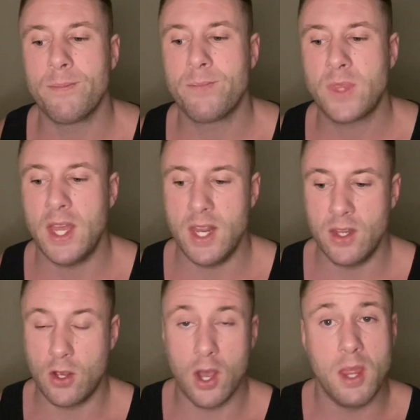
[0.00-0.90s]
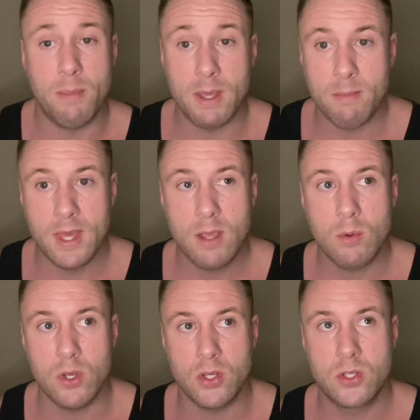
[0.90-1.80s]
And then the guy that beat me
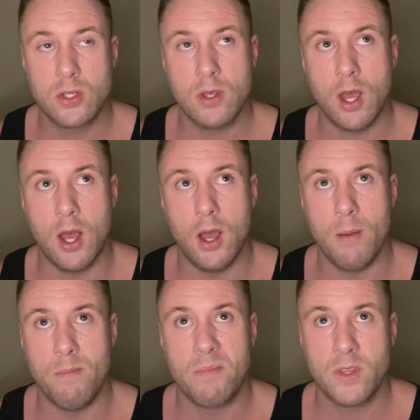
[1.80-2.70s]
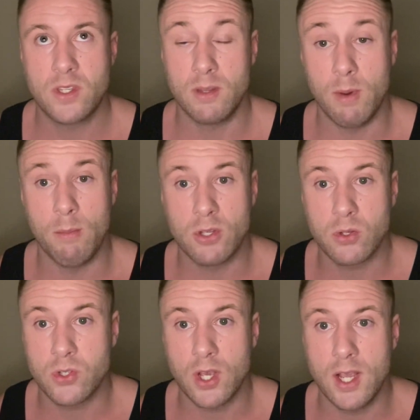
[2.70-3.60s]
was similar muscle
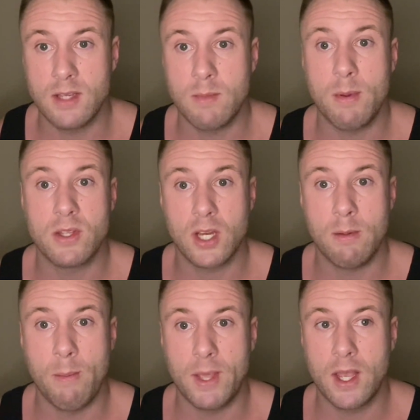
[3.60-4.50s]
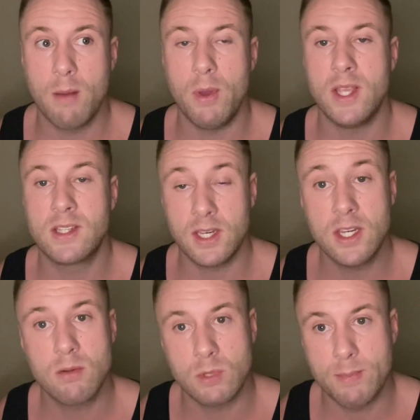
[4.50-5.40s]
size, maybe a tiny bit bigger, but his
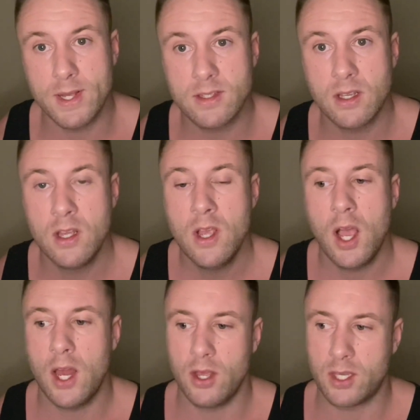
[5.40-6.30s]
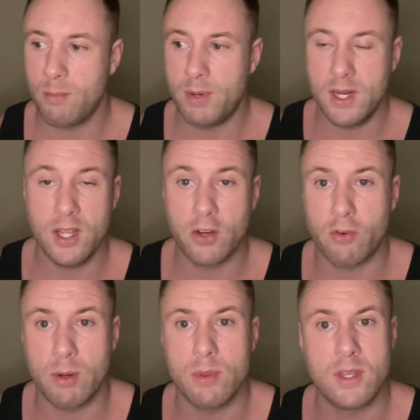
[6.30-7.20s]
condition was better. And I completely
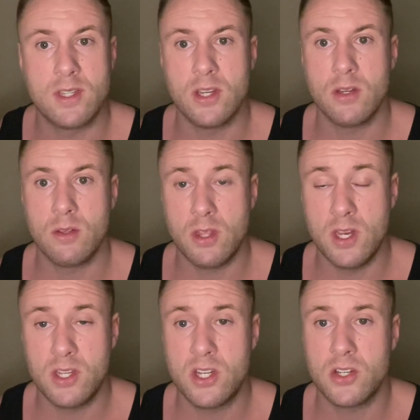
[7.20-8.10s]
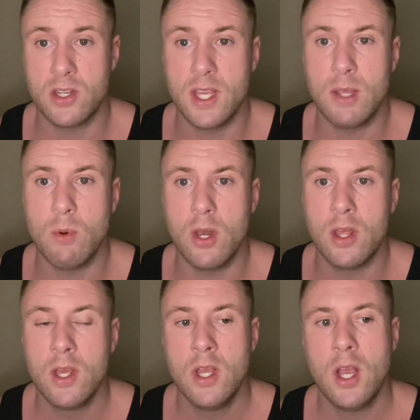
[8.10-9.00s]
agree with the decision that he won.
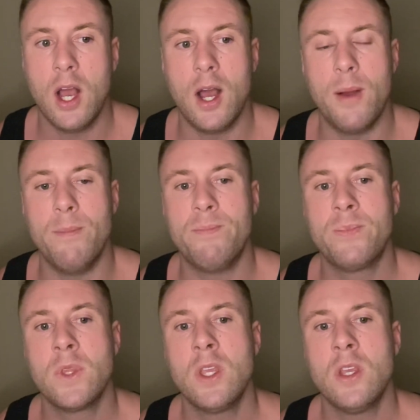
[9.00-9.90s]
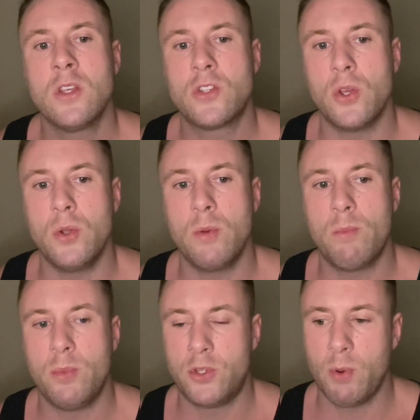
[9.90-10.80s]
So
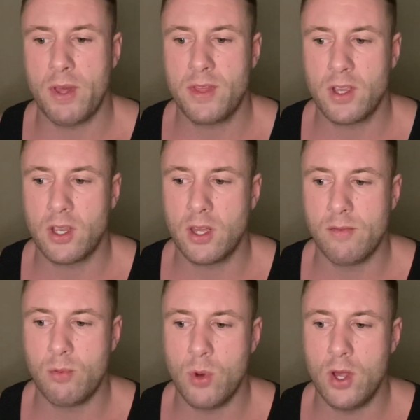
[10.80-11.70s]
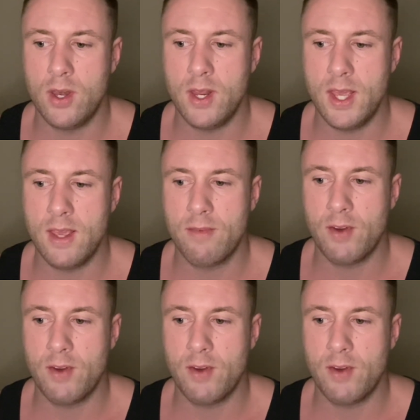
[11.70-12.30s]
do I think I could have won if I'd